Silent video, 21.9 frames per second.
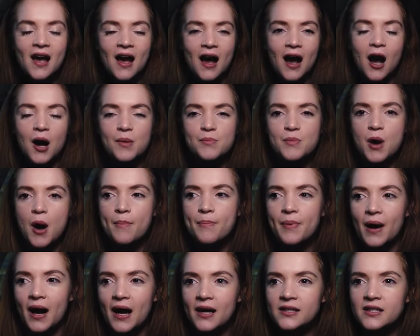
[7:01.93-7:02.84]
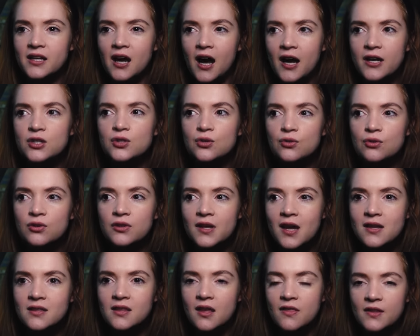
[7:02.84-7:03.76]
But I do
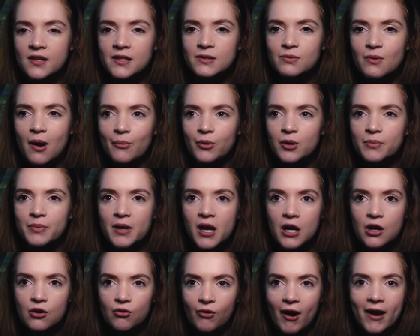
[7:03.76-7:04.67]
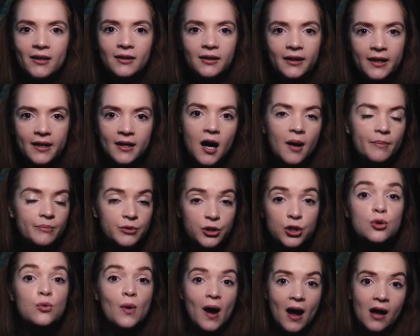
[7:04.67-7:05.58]
think that this one would be a great lead up
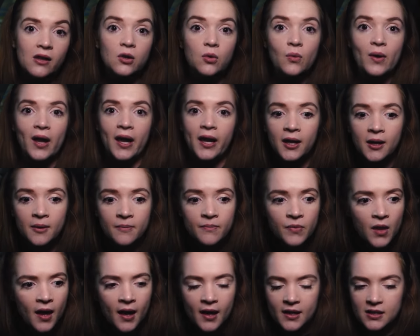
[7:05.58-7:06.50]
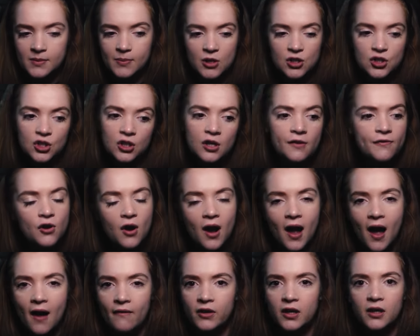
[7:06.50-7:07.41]
to Halloween, especially if you're
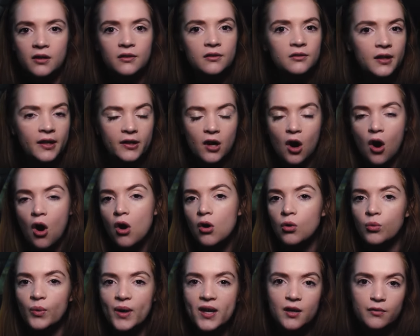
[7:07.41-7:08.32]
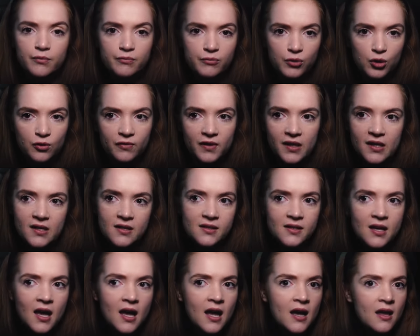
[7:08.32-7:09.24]
having like a whole week of movies